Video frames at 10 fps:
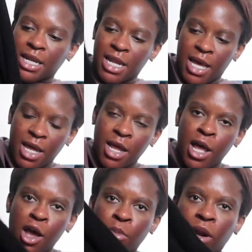knit,
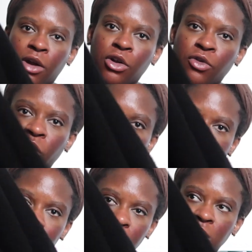but I don't know if you can
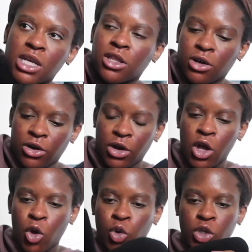still see they're
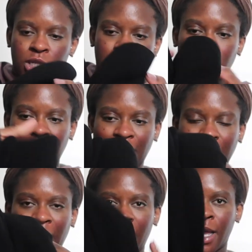still like
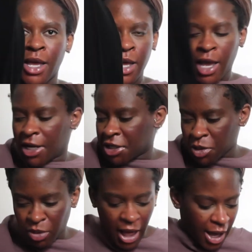light, and
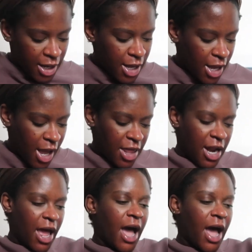just black. And then it